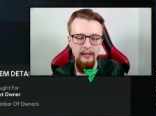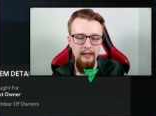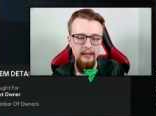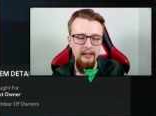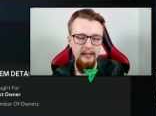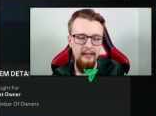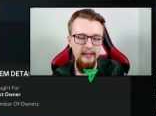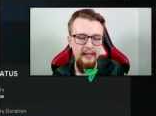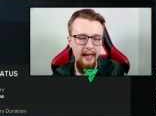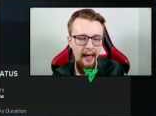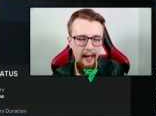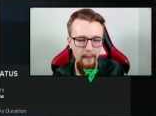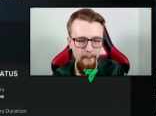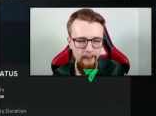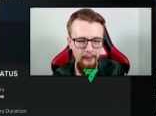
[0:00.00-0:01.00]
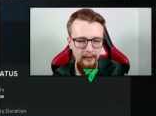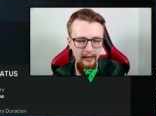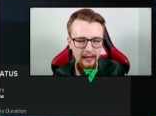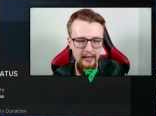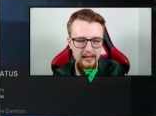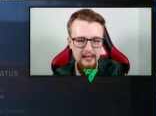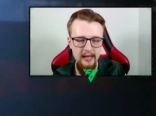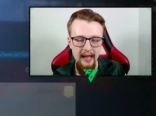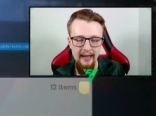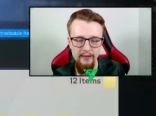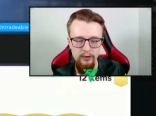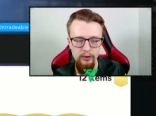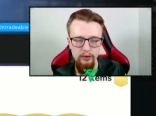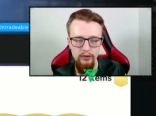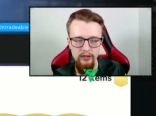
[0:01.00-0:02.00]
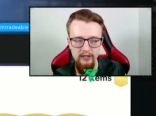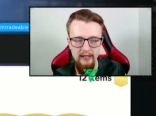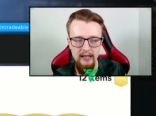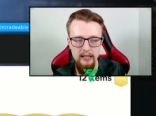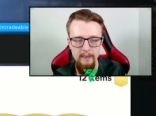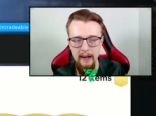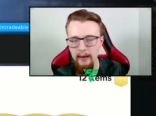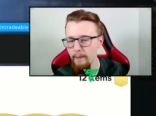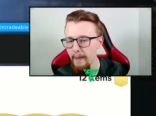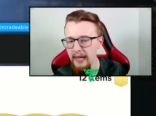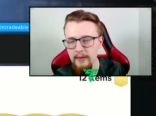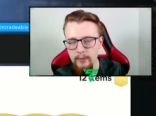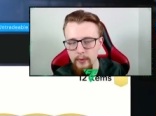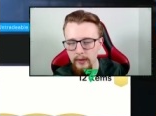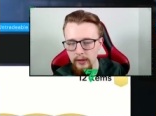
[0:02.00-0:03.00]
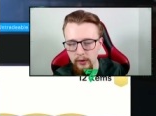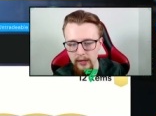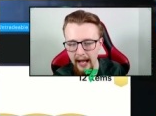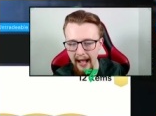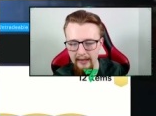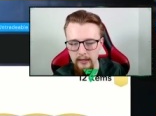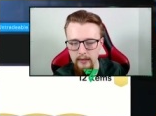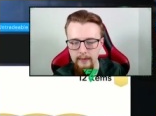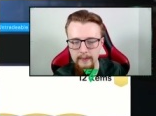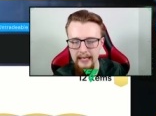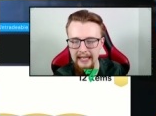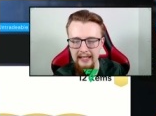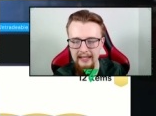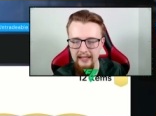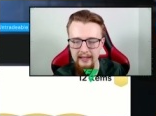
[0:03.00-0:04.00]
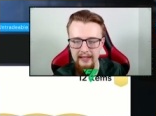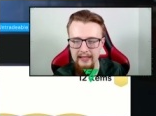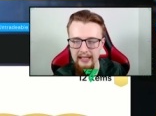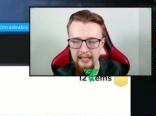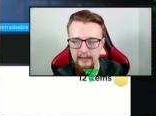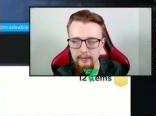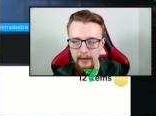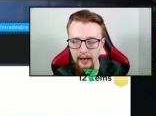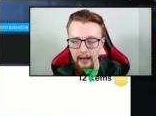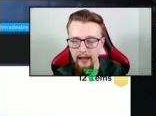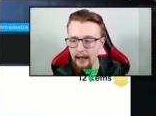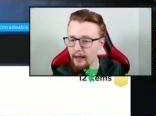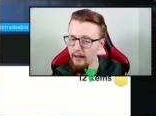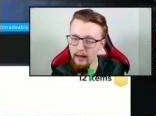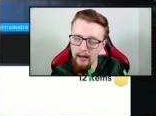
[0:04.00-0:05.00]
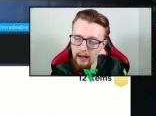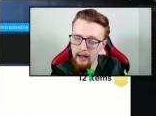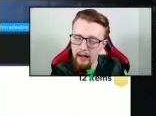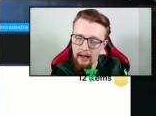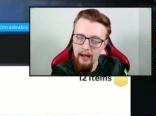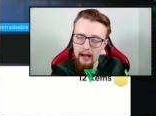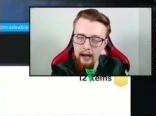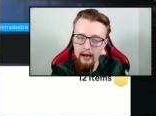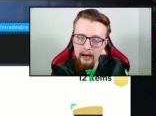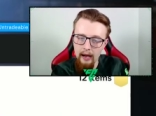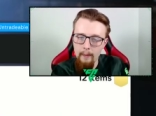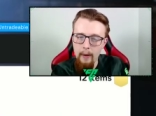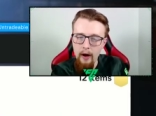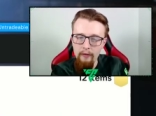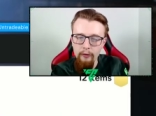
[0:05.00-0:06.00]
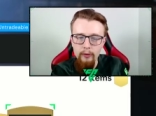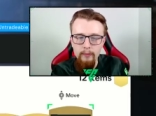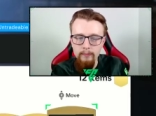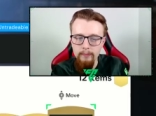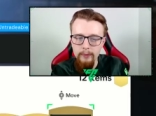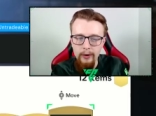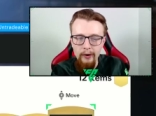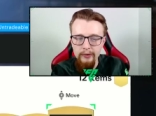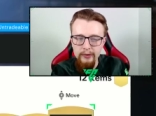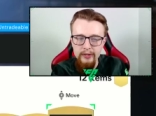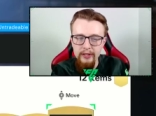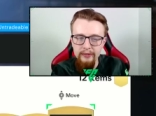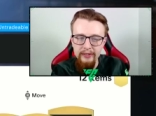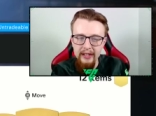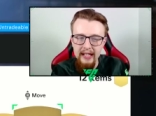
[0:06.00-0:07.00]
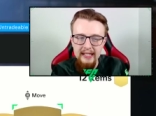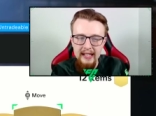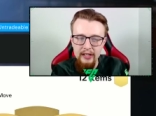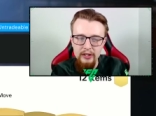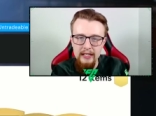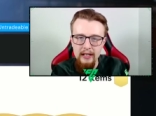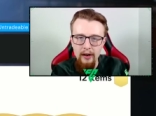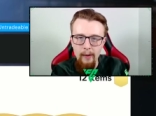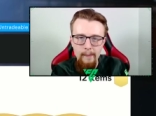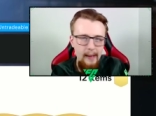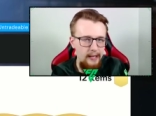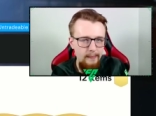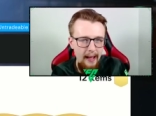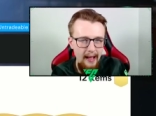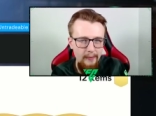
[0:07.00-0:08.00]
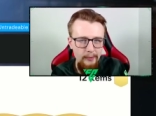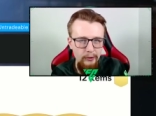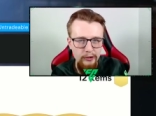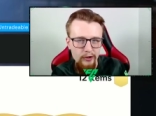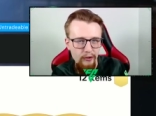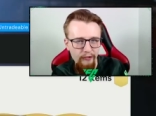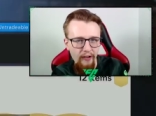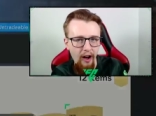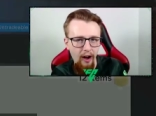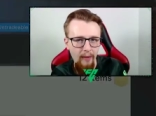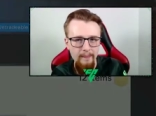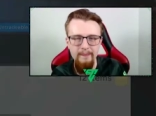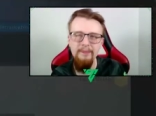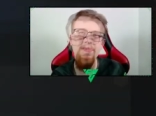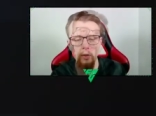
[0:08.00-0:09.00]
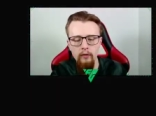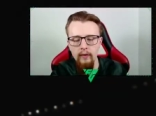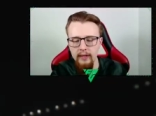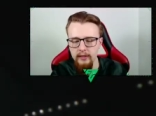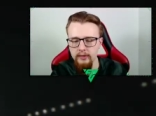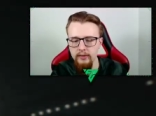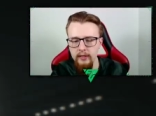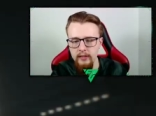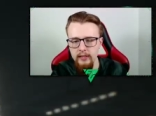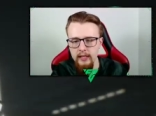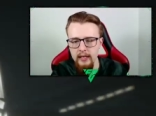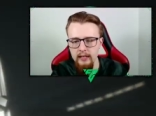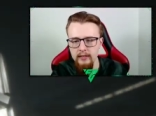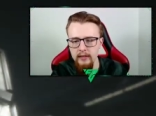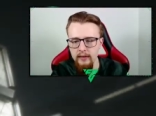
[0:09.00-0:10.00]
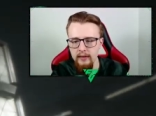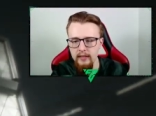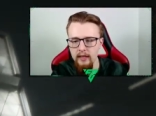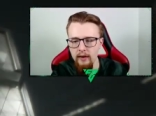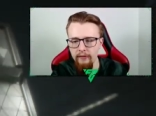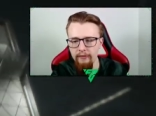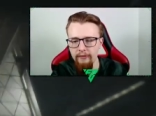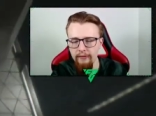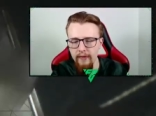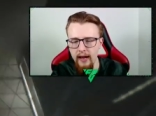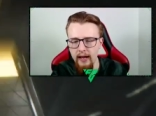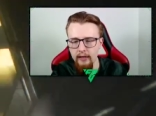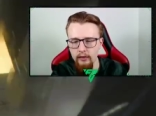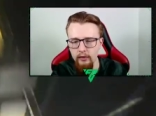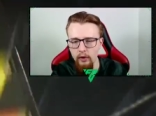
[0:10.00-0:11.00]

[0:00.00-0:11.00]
he can play as just a centre-back. Maybe we look at adding him into the team. Apart from Bernardo Silva, that's actually our best pack pull so far. Right, so this is the final